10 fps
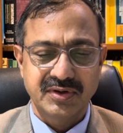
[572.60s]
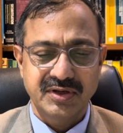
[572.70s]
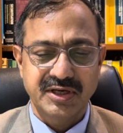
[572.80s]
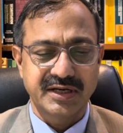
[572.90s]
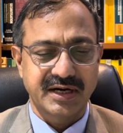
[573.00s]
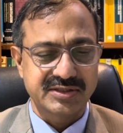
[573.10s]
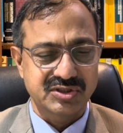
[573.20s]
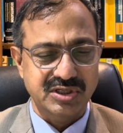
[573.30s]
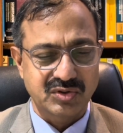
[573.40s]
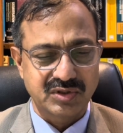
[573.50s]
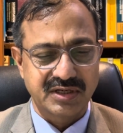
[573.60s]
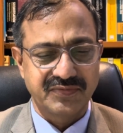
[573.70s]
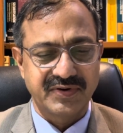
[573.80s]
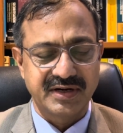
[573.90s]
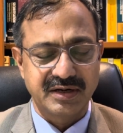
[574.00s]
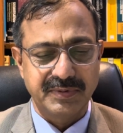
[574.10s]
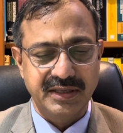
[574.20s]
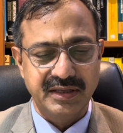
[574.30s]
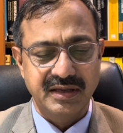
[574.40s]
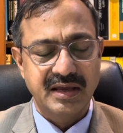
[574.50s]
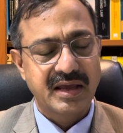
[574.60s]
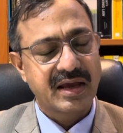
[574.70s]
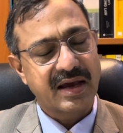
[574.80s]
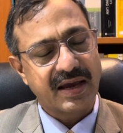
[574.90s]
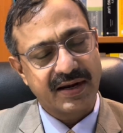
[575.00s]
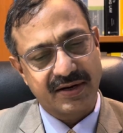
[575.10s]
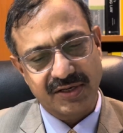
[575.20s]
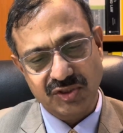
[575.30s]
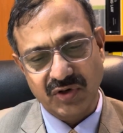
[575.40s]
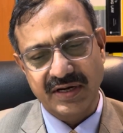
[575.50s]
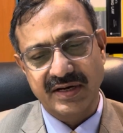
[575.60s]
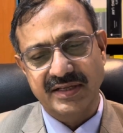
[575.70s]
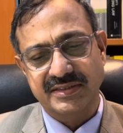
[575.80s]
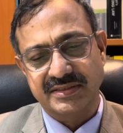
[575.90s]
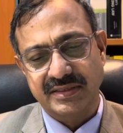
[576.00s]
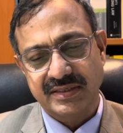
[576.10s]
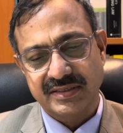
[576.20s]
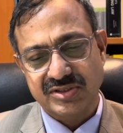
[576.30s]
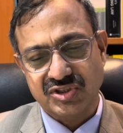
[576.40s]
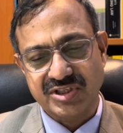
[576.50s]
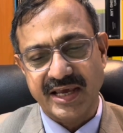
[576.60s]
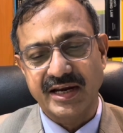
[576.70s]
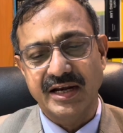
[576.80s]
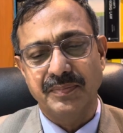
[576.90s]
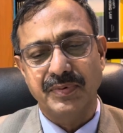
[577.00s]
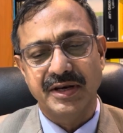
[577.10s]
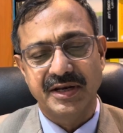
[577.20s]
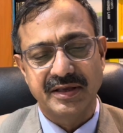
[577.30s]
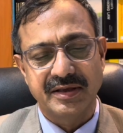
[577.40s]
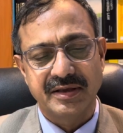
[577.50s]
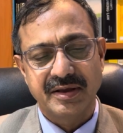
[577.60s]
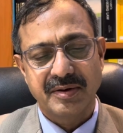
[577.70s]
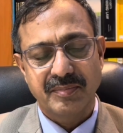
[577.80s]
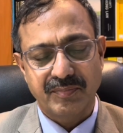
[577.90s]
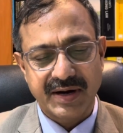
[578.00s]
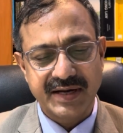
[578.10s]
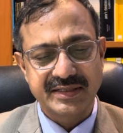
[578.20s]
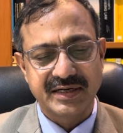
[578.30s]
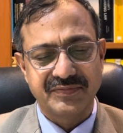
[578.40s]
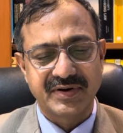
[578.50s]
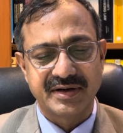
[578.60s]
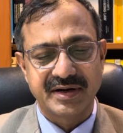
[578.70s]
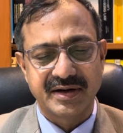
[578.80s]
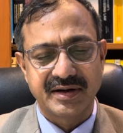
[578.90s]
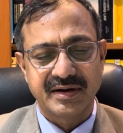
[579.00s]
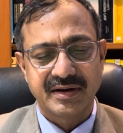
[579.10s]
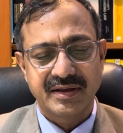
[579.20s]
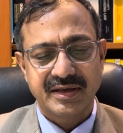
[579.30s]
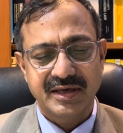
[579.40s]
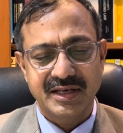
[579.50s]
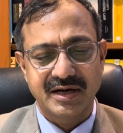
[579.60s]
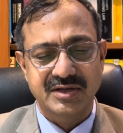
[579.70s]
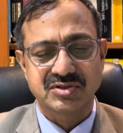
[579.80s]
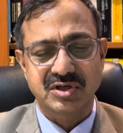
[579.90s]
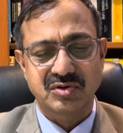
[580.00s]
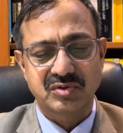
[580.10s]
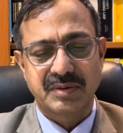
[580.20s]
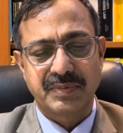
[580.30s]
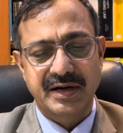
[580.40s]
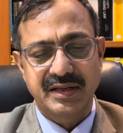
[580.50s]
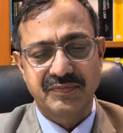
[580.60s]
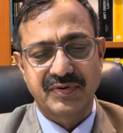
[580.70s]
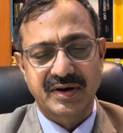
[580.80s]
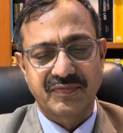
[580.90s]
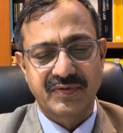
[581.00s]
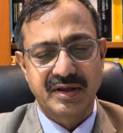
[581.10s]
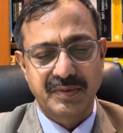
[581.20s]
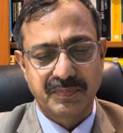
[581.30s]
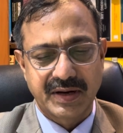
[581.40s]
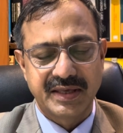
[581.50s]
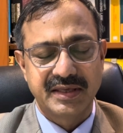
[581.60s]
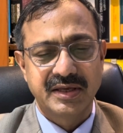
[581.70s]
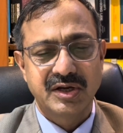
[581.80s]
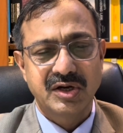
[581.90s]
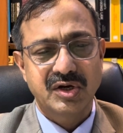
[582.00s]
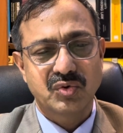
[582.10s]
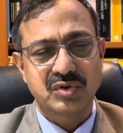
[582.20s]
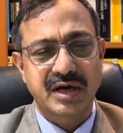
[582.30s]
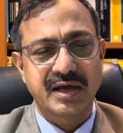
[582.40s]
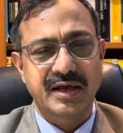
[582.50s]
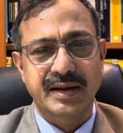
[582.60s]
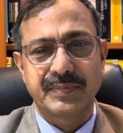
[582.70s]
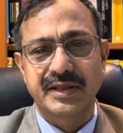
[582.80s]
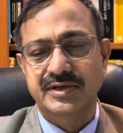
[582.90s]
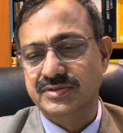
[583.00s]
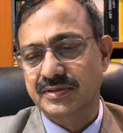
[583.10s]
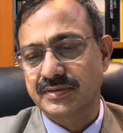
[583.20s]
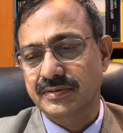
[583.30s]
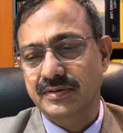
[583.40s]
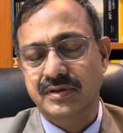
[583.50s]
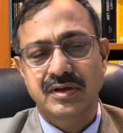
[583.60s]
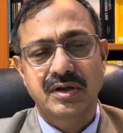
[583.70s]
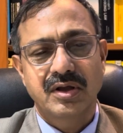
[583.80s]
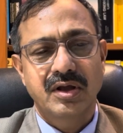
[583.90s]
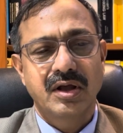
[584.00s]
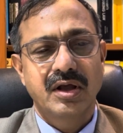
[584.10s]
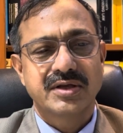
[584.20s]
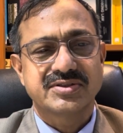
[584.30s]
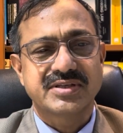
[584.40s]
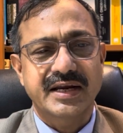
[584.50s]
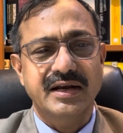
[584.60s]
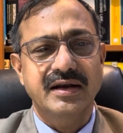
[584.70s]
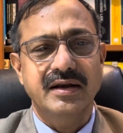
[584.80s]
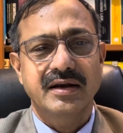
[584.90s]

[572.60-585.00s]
in answer to the defendant plea, and rejoinder is second pleading by the defendant in answer to the plaintiff reply to the replication. Second,